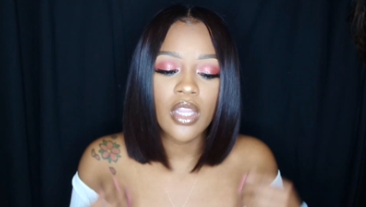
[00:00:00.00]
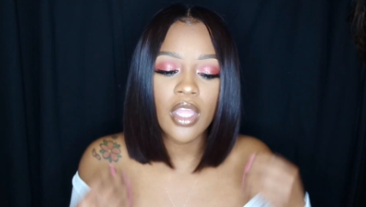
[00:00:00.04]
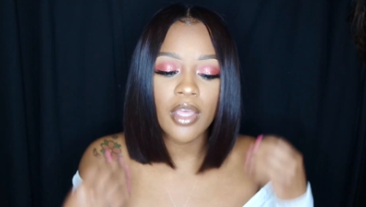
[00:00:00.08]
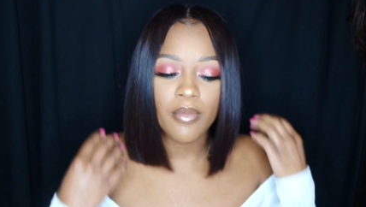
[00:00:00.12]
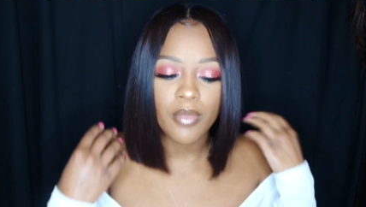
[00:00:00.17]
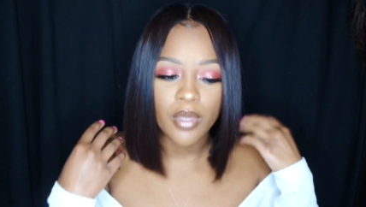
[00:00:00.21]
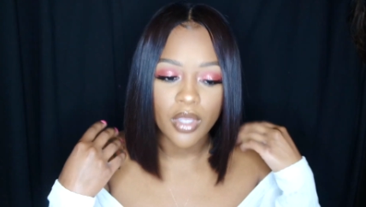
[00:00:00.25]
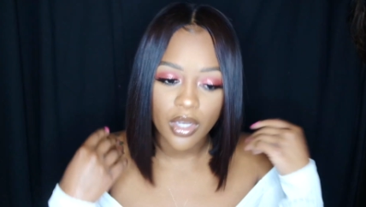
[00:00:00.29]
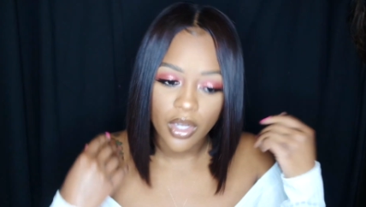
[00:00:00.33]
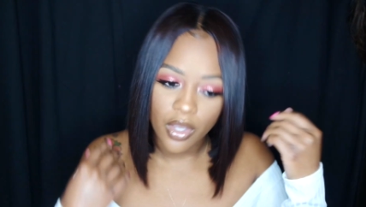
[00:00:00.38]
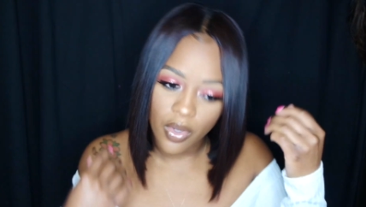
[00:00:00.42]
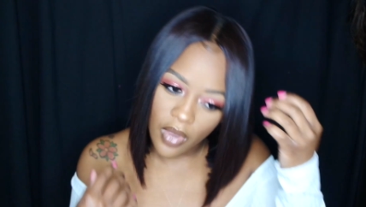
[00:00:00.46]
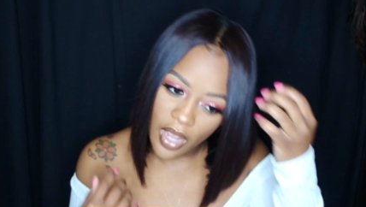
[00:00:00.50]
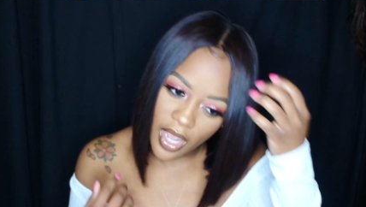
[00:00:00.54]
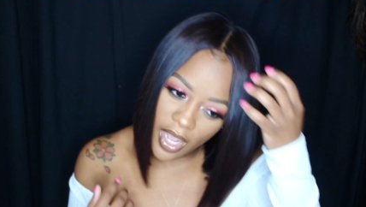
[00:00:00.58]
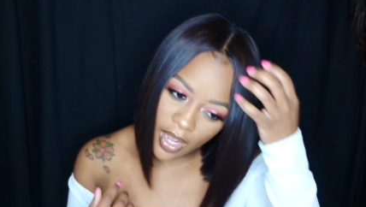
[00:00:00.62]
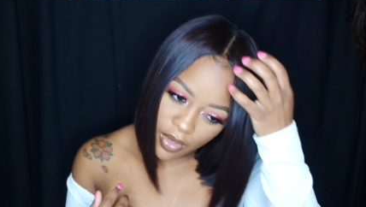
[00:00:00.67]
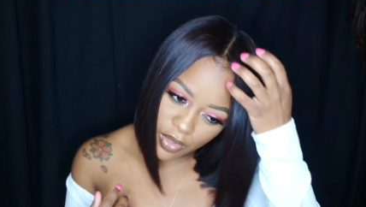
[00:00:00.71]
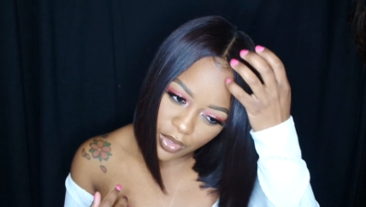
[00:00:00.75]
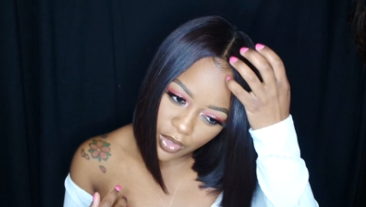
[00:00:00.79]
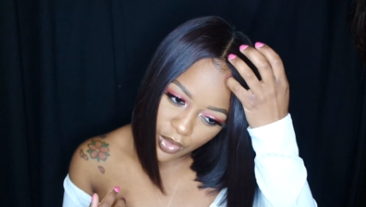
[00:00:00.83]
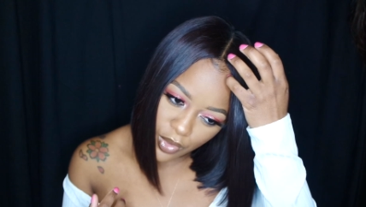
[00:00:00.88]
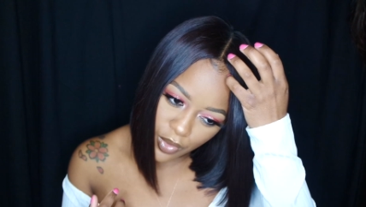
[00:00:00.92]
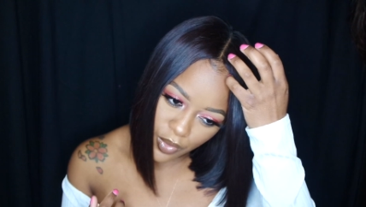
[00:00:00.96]
Let me know
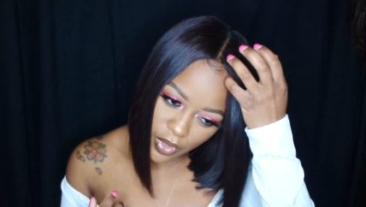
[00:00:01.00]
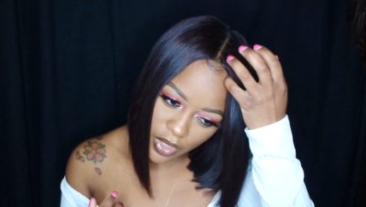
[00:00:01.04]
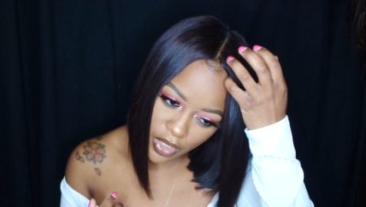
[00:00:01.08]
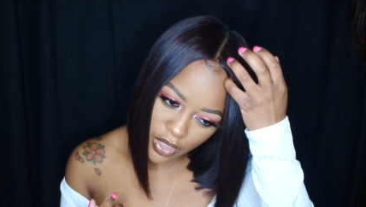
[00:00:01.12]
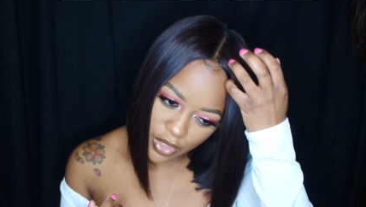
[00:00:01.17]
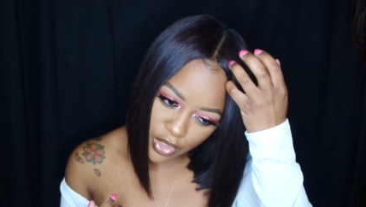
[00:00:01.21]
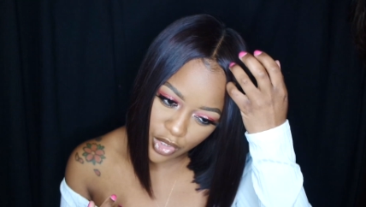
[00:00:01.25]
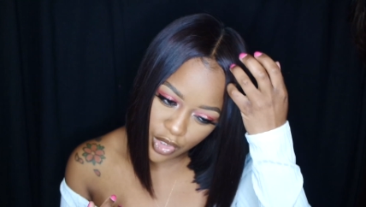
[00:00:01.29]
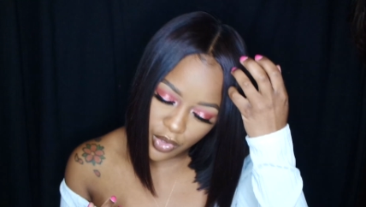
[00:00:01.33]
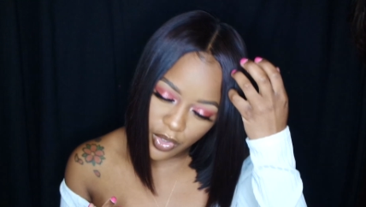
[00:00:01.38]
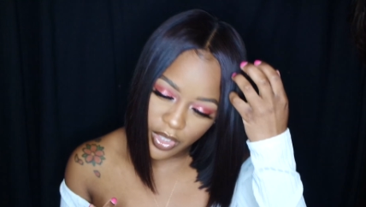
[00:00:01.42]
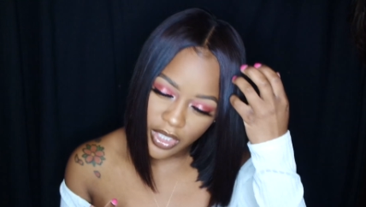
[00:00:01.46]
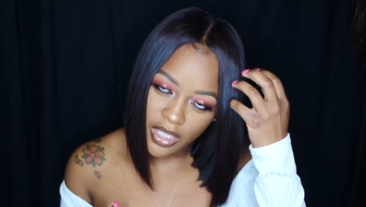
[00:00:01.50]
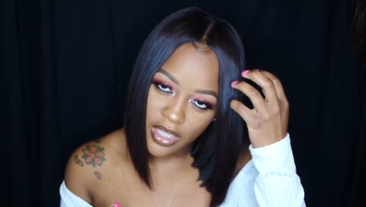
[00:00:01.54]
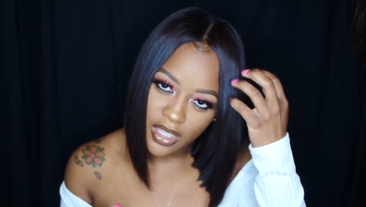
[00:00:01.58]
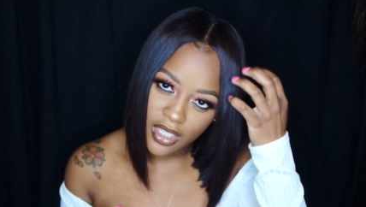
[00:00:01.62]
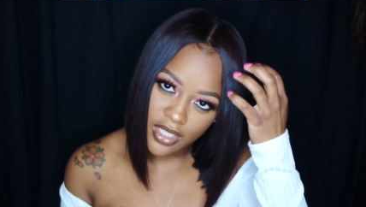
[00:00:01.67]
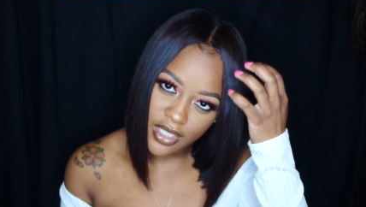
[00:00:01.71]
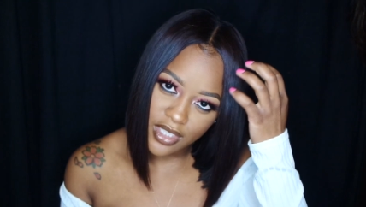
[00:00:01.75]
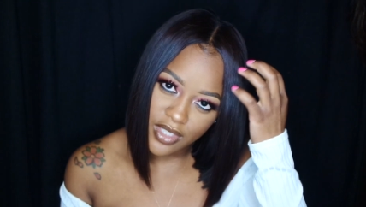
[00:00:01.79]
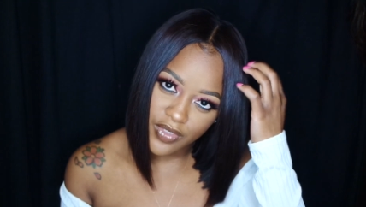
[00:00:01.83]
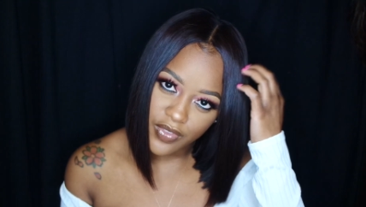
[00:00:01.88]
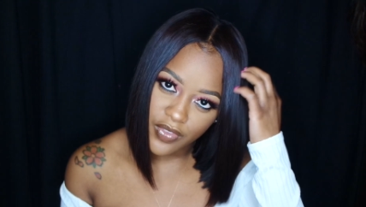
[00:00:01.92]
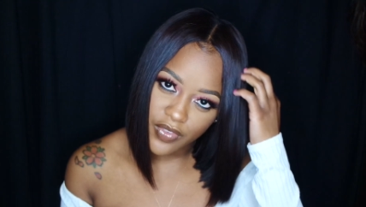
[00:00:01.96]
how you enjoyed
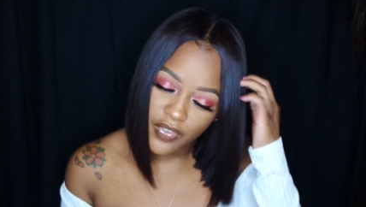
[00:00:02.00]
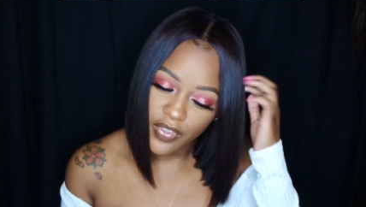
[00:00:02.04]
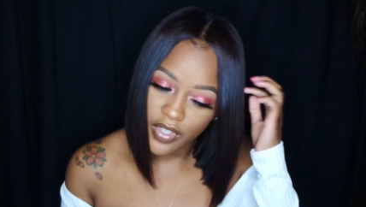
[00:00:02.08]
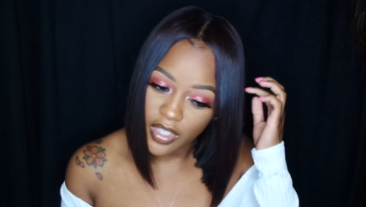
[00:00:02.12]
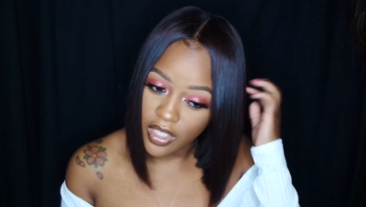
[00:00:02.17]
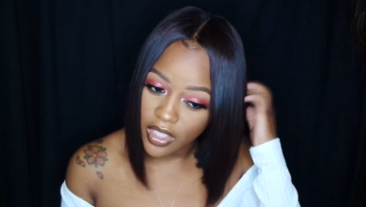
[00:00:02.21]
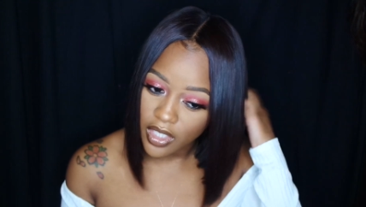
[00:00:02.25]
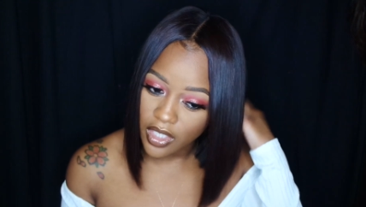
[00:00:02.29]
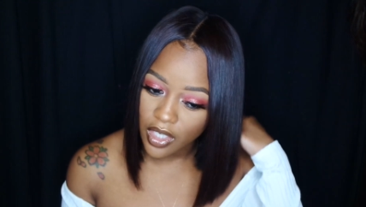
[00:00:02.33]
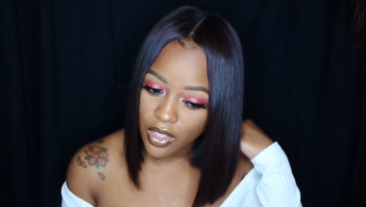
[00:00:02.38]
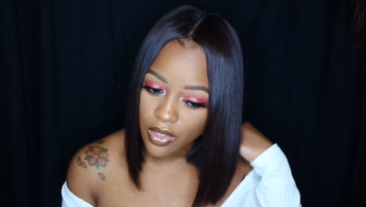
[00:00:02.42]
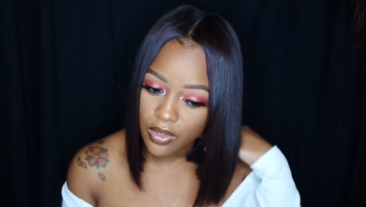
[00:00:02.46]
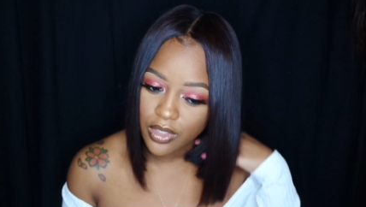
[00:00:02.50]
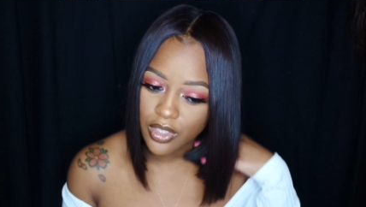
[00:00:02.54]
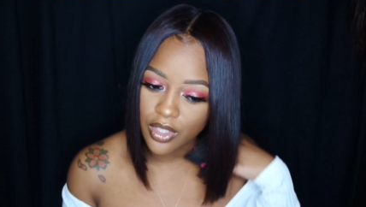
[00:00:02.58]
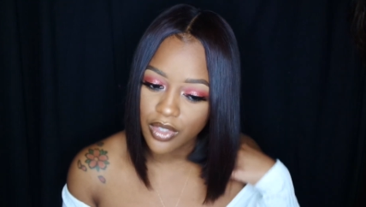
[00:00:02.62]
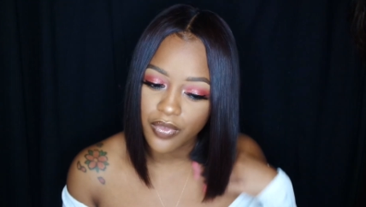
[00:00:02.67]
this video.